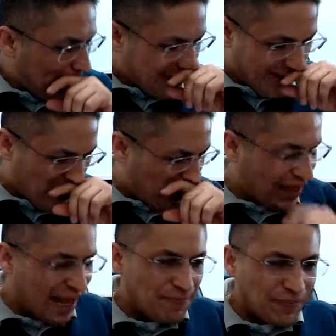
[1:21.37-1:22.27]

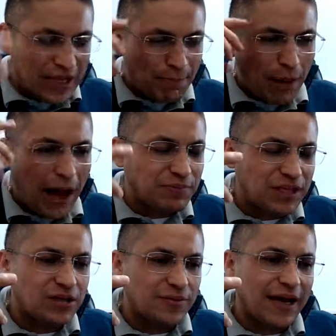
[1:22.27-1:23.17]
That it popped
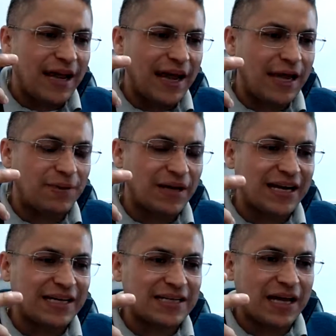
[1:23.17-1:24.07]
into my head
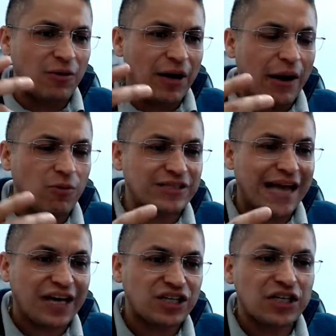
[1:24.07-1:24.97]
because I was
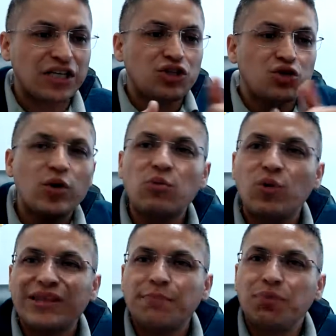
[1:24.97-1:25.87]
actually doing
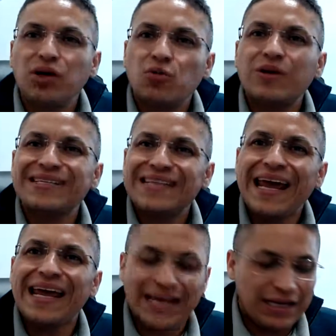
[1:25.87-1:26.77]
what the book was
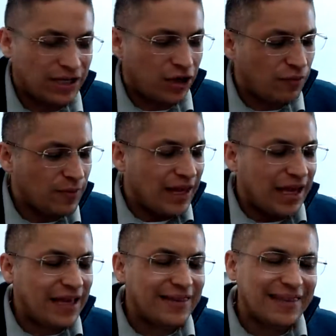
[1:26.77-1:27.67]
saying.
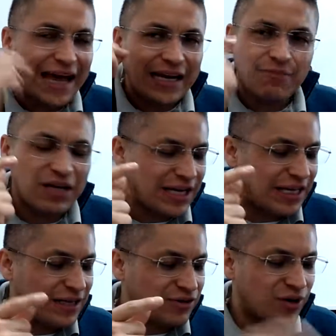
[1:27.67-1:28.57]
And that
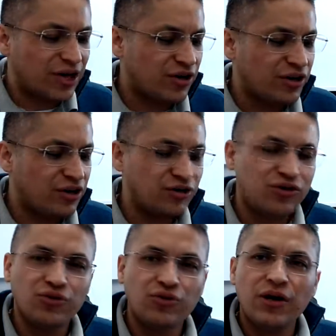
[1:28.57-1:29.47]
immediately triggered
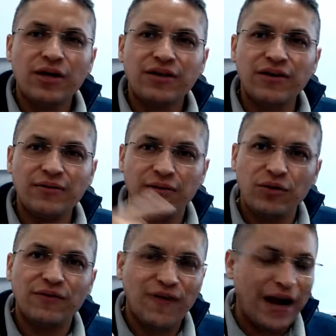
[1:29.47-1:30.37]
to the
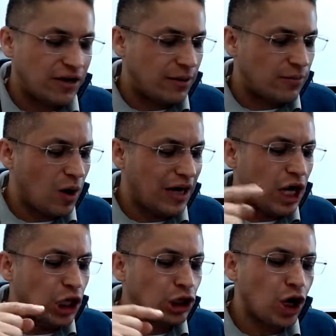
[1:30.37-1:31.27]
Luna Fire number 1.
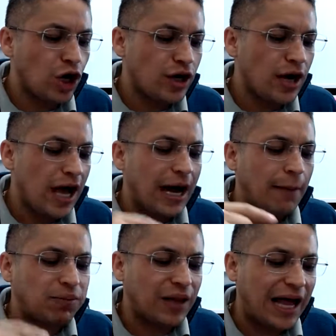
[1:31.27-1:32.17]
Learn,
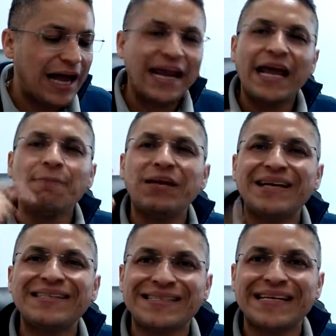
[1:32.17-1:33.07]
apply, and be
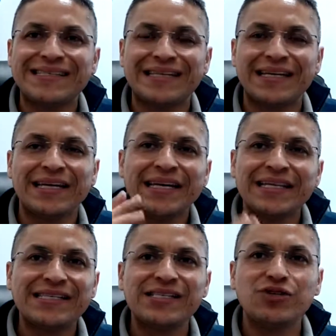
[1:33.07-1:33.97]
consistent.
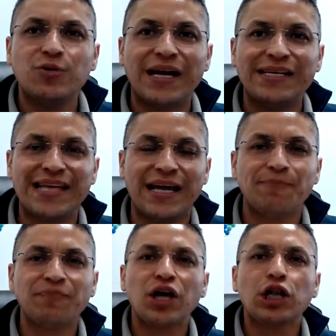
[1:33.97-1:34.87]
Listen to what I said.
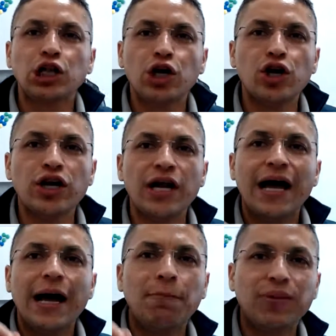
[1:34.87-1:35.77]
Learn,
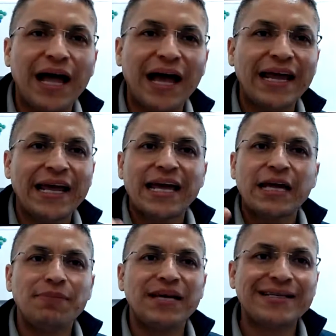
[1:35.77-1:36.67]
apply, and
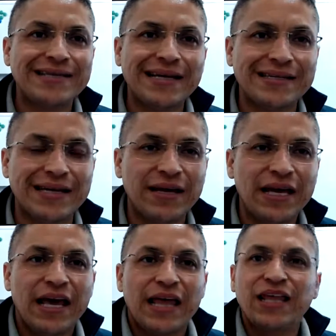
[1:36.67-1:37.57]
be consistent.
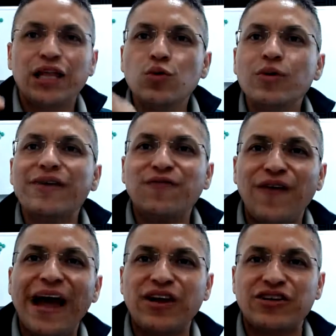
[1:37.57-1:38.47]
The Luna
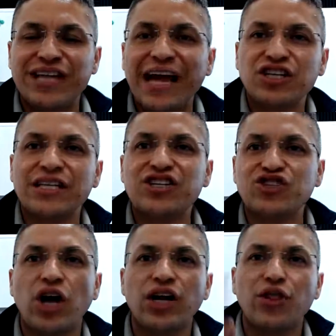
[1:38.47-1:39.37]
Fires actually
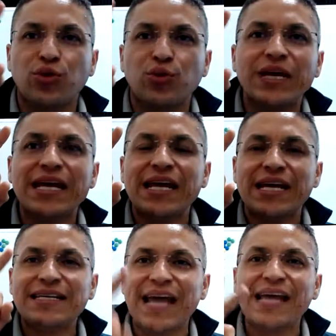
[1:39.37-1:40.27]
started 3
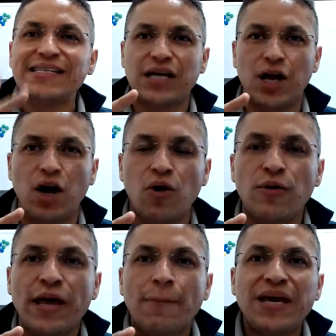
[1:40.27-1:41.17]
days ago
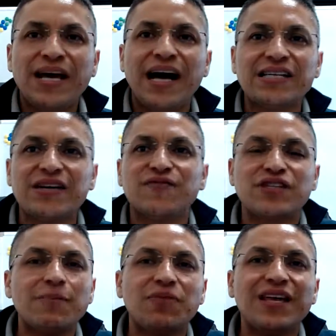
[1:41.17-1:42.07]
because of
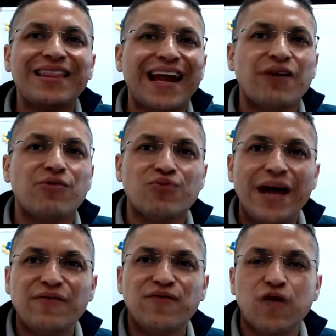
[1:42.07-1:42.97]
something that I
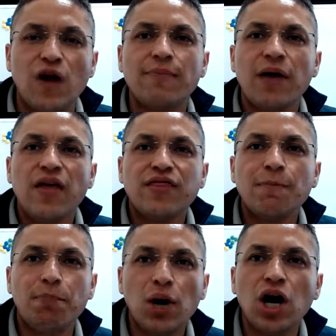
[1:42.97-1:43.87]
read from the
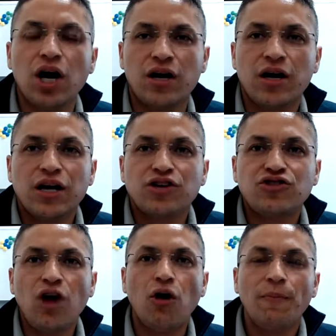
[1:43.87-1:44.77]
book.
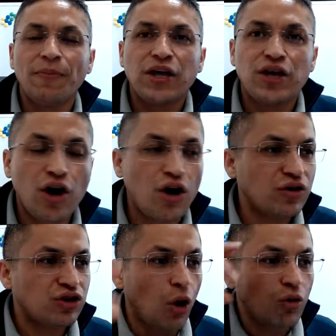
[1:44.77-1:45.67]
So,
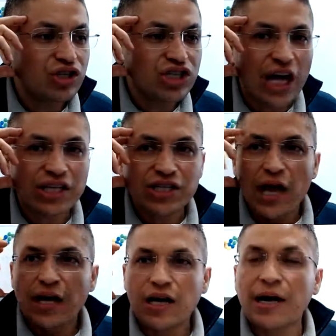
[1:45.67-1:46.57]
don't just
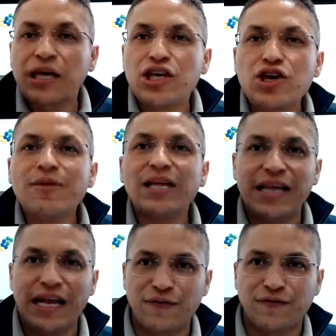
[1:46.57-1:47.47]

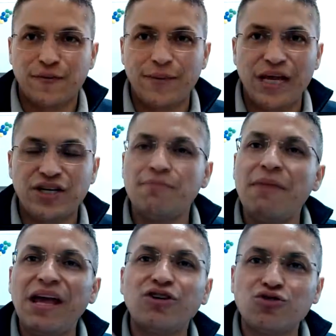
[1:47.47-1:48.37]
accumulate information.
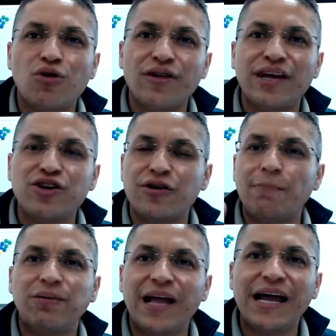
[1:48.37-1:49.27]
Make sure that you're
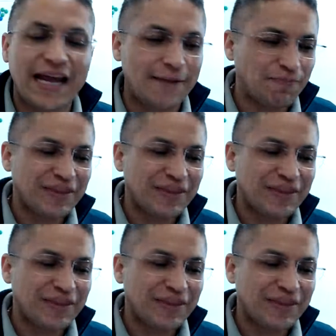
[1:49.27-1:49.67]
applying it.